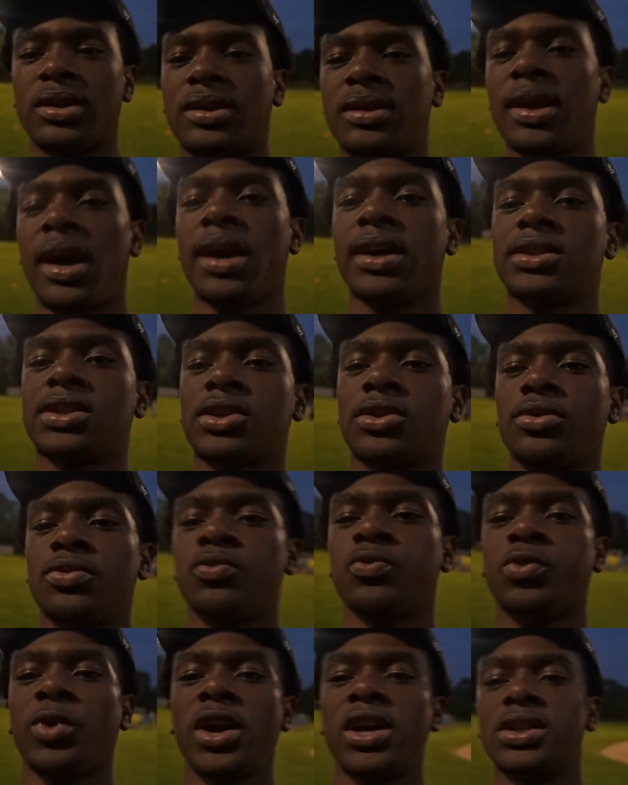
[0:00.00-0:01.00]
That's
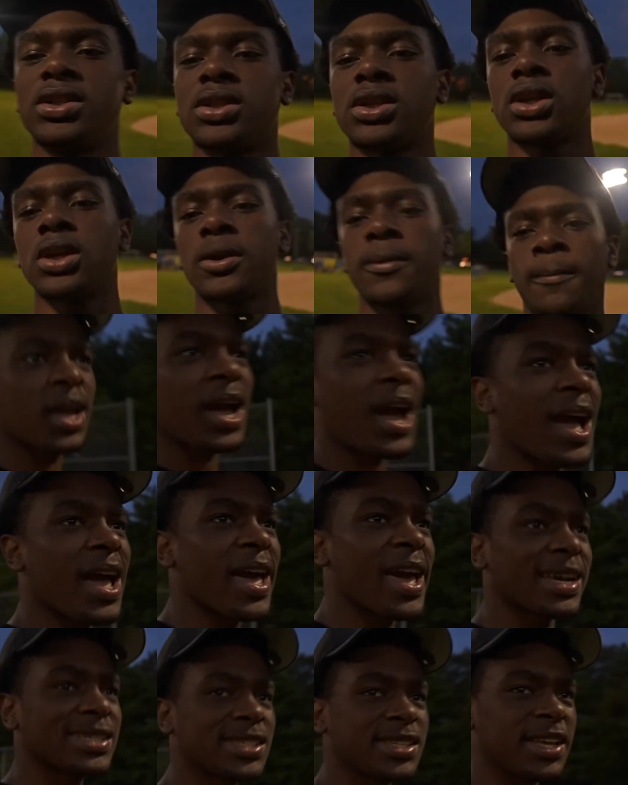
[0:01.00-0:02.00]
crazy. I
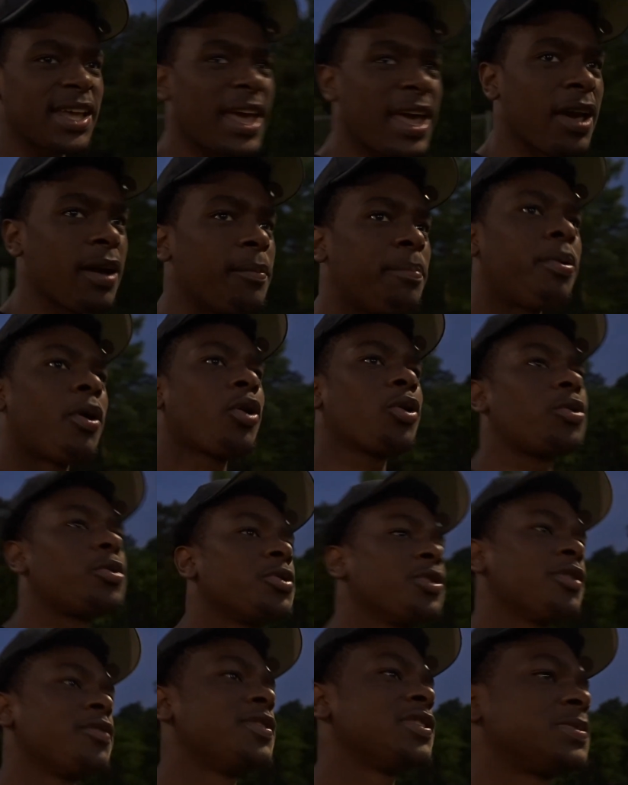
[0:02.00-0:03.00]
actually am part
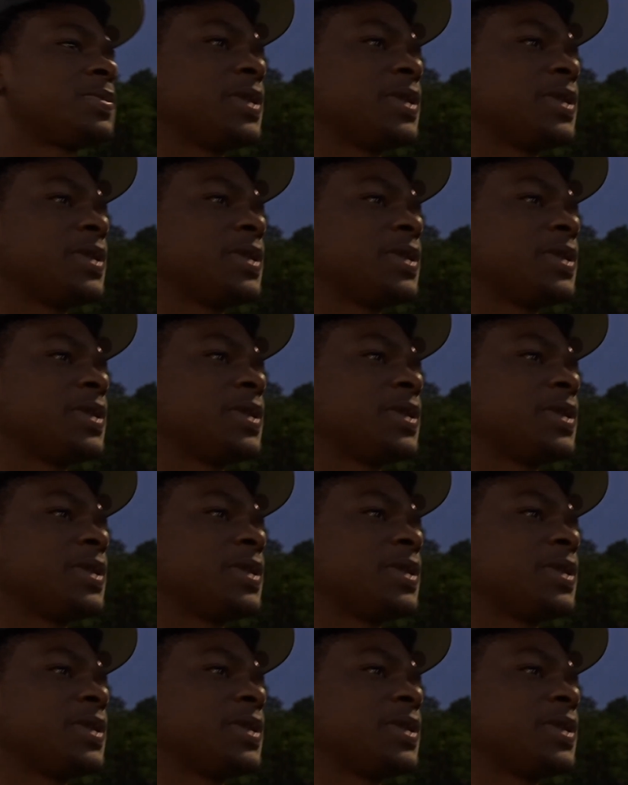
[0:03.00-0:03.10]
owner of this